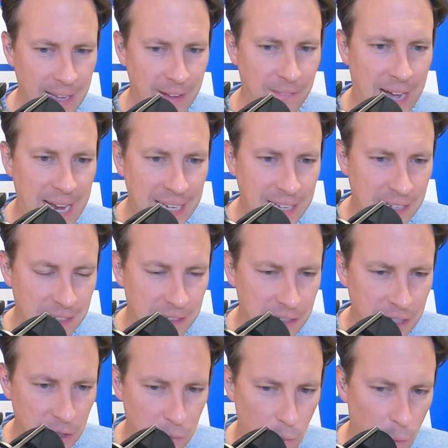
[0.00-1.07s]
if I could
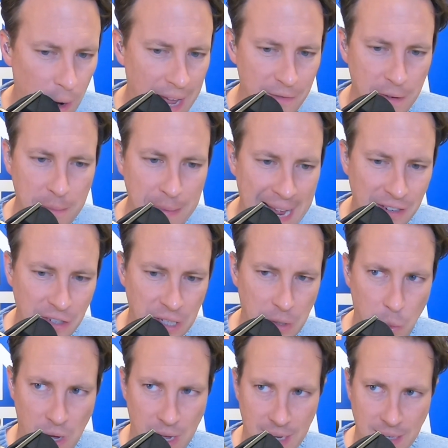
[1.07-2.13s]
just wave a
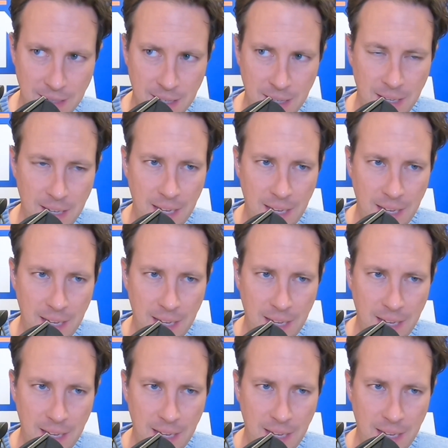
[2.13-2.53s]
magic wand